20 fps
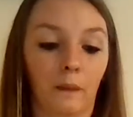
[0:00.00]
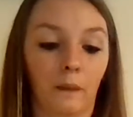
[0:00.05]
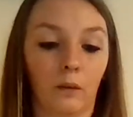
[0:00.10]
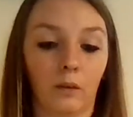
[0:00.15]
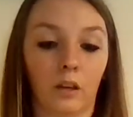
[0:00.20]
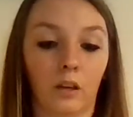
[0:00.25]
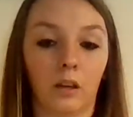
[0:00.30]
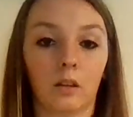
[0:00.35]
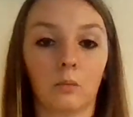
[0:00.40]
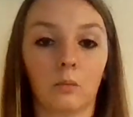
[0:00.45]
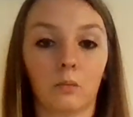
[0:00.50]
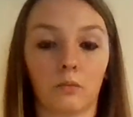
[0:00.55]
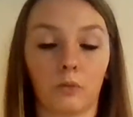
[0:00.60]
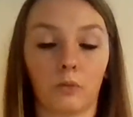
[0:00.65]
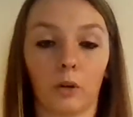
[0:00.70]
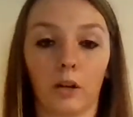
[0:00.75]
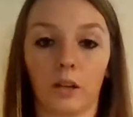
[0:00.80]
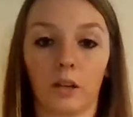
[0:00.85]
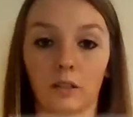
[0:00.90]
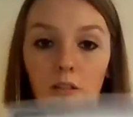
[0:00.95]
Okay, before
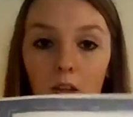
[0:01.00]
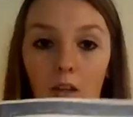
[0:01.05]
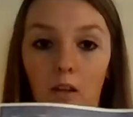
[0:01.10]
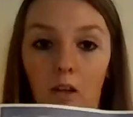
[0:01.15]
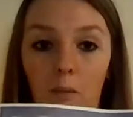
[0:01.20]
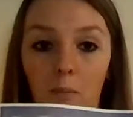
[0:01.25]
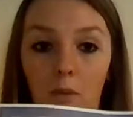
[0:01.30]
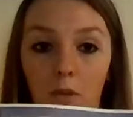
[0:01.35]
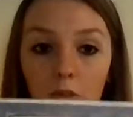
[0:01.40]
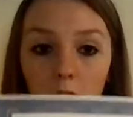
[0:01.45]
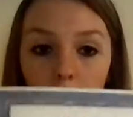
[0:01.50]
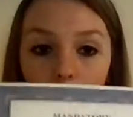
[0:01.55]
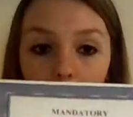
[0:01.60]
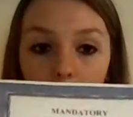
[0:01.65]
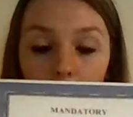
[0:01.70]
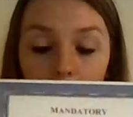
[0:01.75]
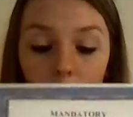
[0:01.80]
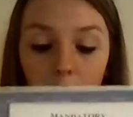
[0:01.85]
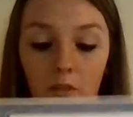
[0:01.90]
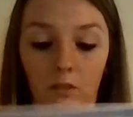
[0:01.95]
I get to that, I must read
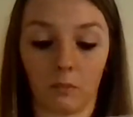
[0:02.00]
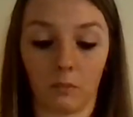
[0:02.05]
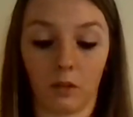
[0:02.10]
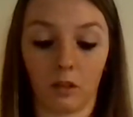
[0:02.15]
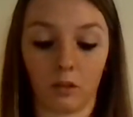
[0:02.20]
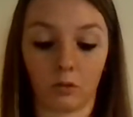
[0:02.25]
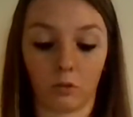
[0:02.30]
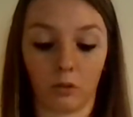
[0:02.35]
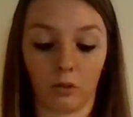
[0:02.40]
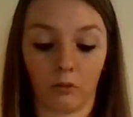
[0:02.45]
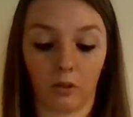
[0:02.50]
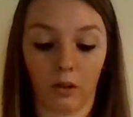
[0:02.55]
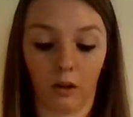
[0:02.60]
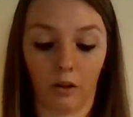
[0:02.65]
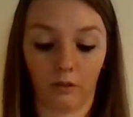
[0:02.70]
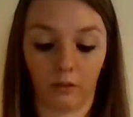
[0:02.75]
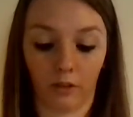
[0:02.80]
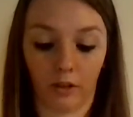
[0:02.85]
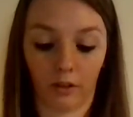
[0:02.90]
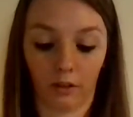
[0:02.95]
off this mandatory
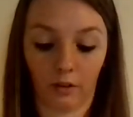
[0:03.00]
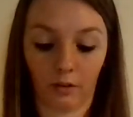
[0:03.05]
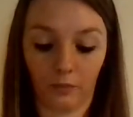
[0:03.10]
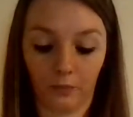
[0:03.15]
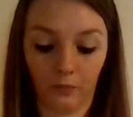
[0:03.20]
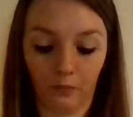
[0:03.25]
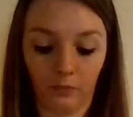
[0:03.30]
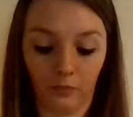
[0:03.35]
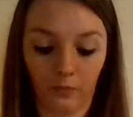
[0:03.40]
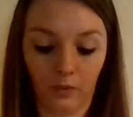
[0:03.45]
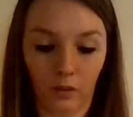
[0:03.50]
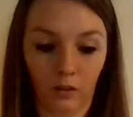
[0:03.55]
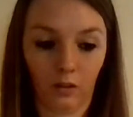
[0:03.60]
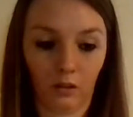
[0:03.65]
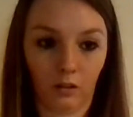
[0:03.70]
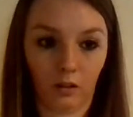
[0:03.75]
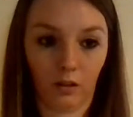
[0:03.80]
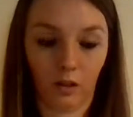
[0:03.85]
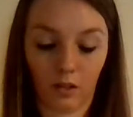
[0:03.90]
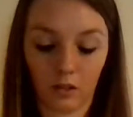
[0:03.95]
read-off letter.
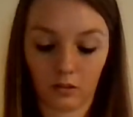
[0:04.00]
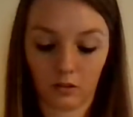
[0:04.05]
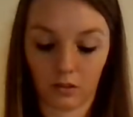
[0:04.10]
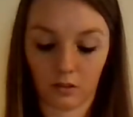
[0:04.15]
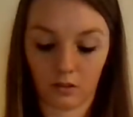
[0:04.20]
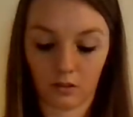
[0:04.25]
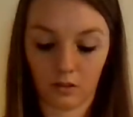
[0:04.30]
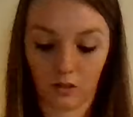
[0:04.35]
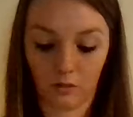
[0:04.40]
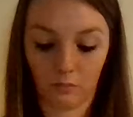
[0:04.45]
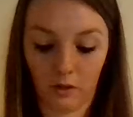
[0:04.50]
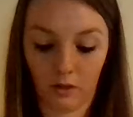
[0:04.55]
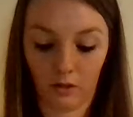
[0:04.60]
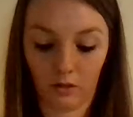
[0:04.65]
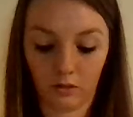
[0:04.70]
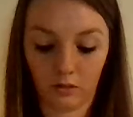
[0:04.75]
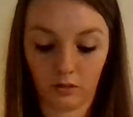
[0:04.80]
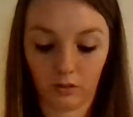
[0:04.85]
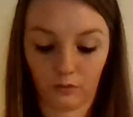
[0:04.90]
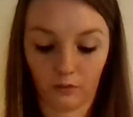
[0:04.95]
Okay, it says, "Dear
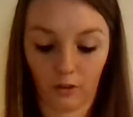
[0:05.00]
parents, the